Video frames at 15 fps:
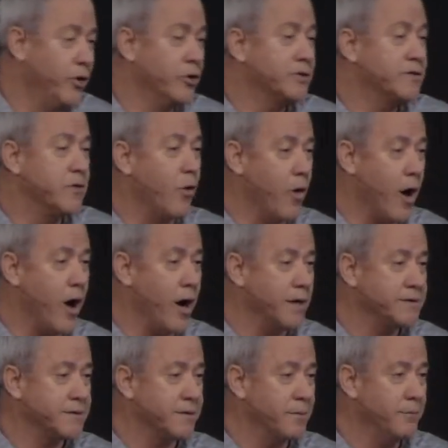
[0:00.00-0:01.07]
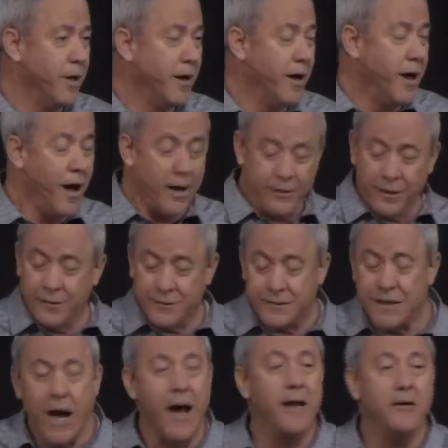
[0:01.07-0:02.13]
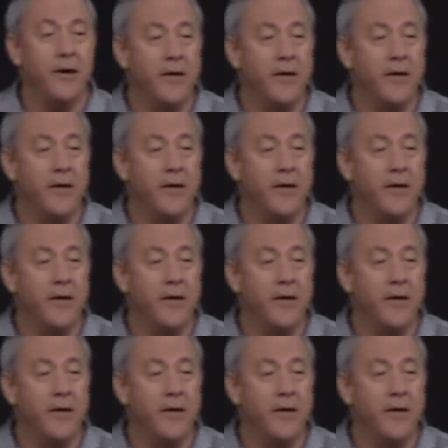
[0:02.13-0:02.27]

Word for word: you're so awesome. Uh, listen, I